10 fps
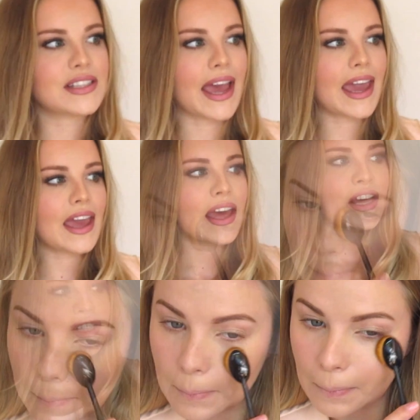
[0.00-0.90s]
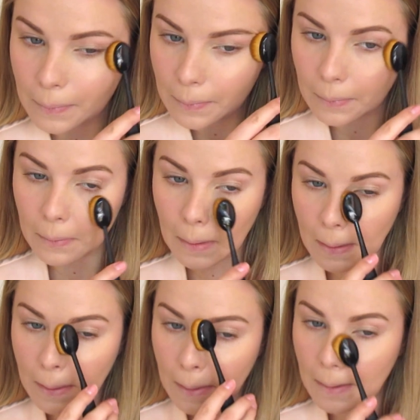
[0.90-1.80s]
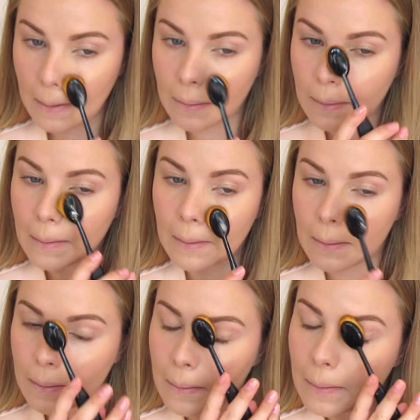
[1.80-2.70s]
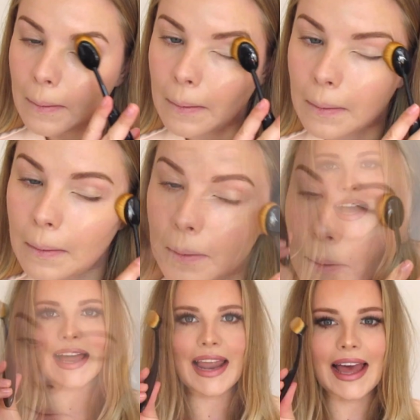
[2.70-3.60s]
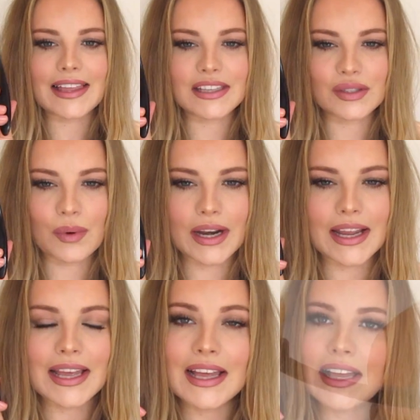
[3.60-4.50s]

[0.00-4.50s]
say, to start off to see how I like it. But I think I like this one